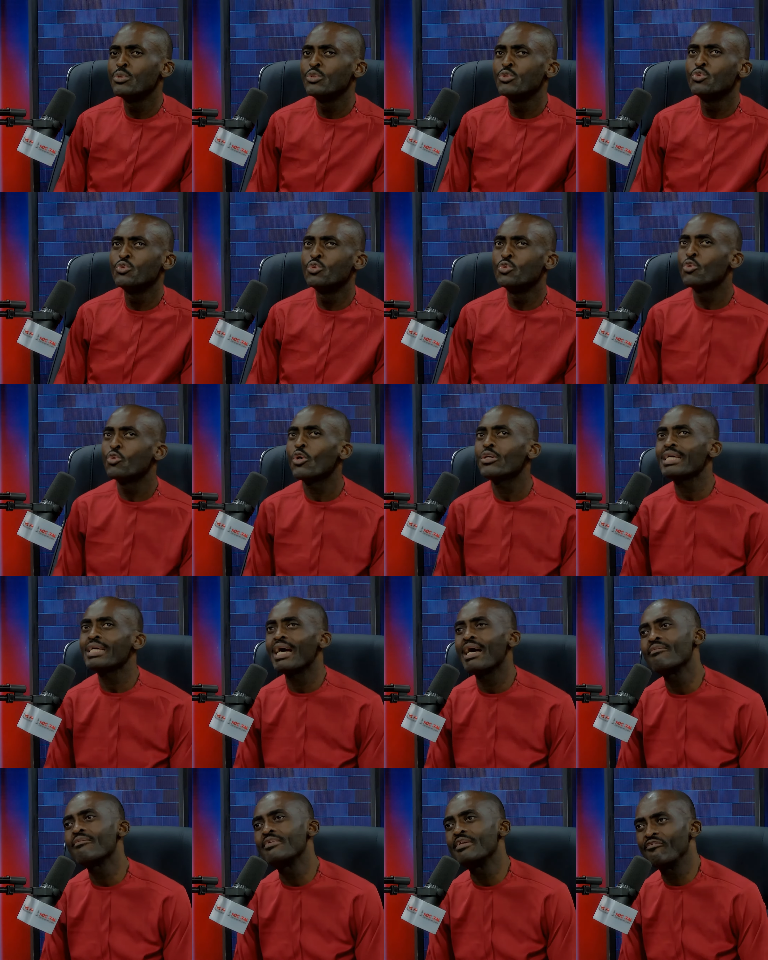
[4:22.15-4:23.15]
do not
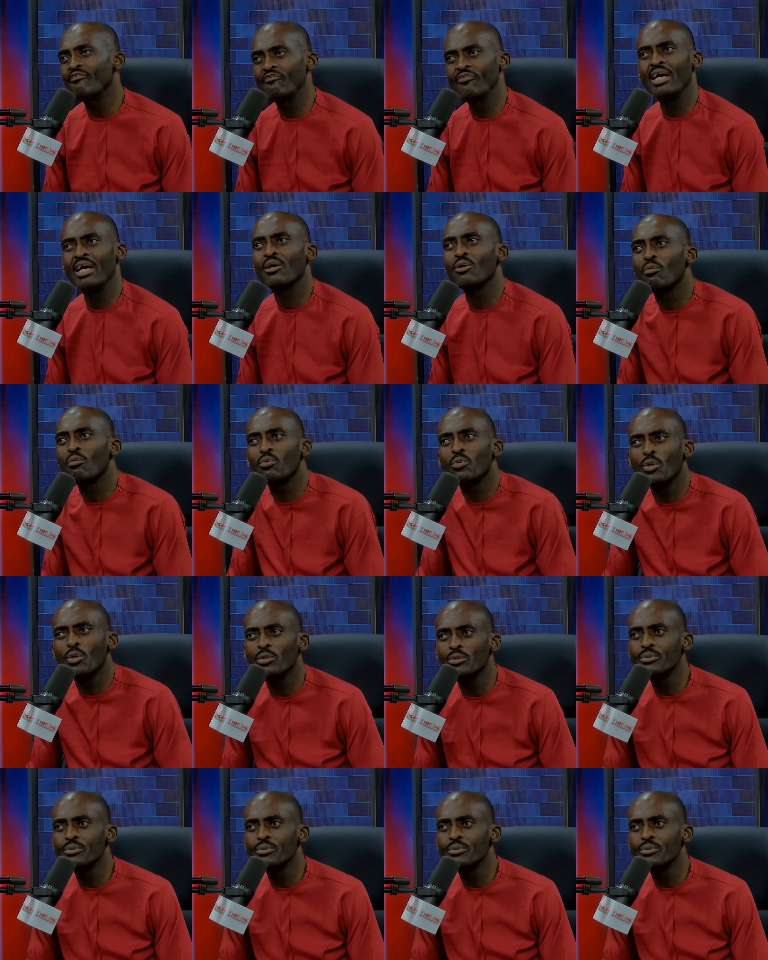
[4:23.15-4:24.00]
have the fear of God.